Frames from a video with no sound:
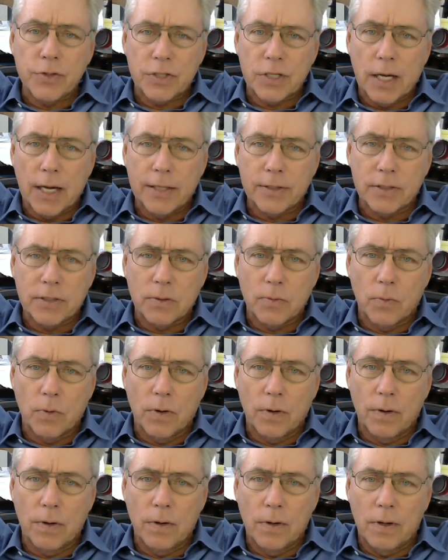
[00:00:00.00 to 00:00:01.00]
sites that
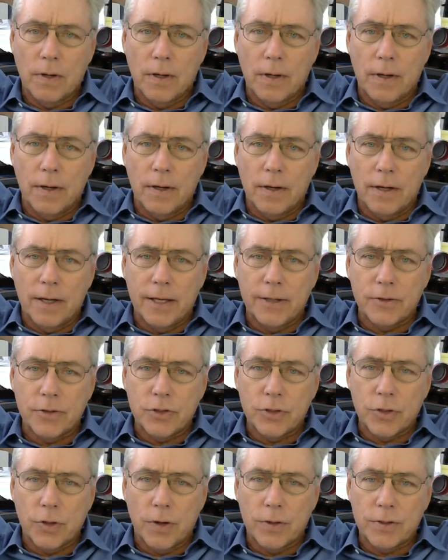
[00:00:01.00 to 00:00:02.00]
were
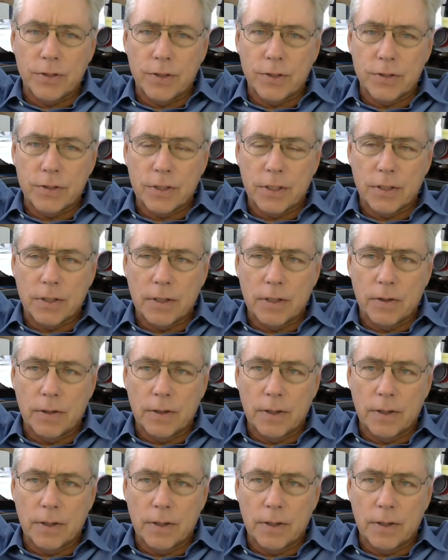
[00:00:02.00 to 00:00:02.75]
in churches, and